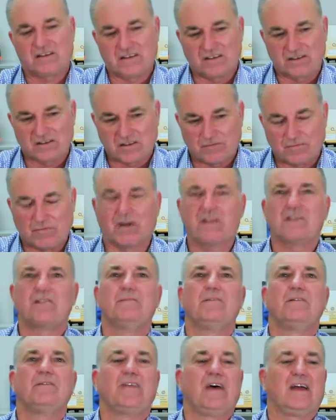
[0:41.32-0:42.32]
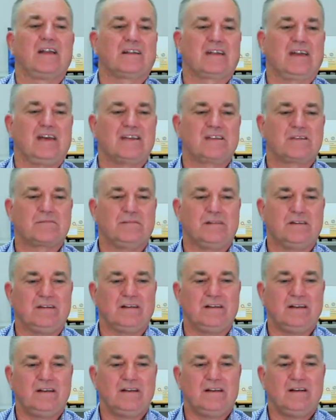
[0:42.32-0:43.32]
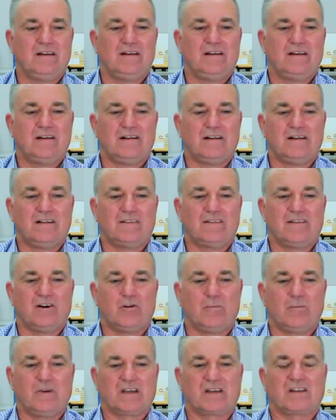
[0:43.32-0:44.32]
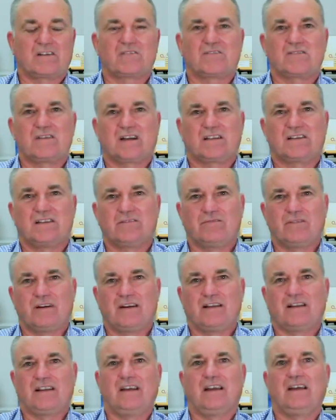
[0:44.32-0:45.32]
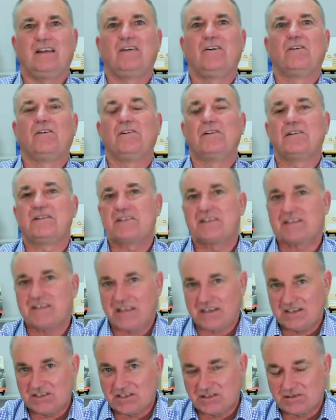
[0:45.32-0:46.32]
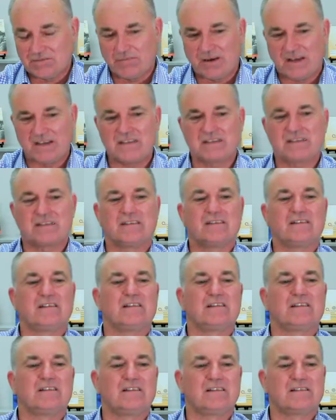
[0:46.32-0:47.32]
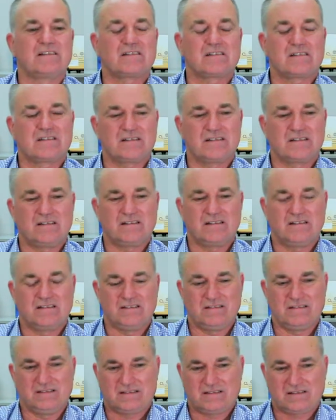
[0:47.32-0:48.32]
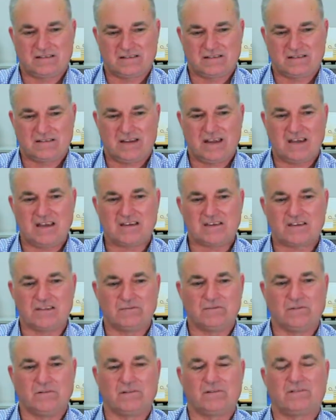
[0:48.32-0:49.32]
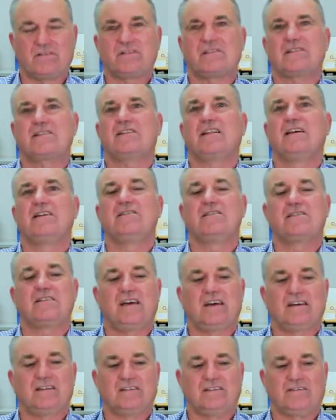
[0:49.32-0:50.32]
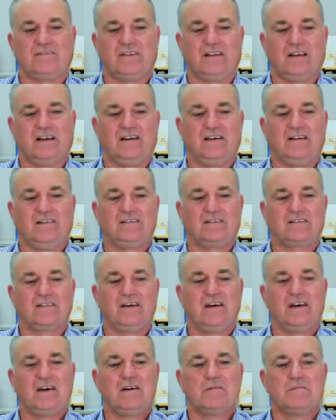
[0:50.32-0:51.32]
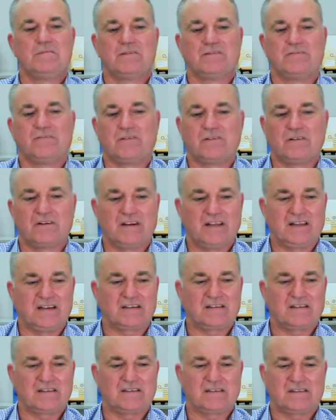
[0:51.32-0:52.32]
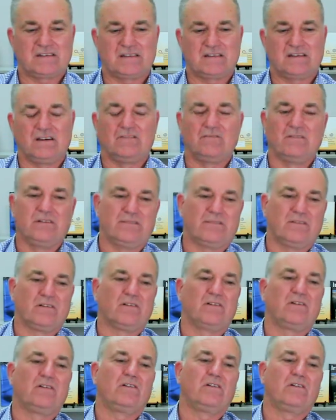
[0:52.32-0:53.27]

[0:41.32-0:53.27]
at the bottom of that catchment, there'll be a constructed wetland or a detention basin that takes the water and slows down the flows before it enters a river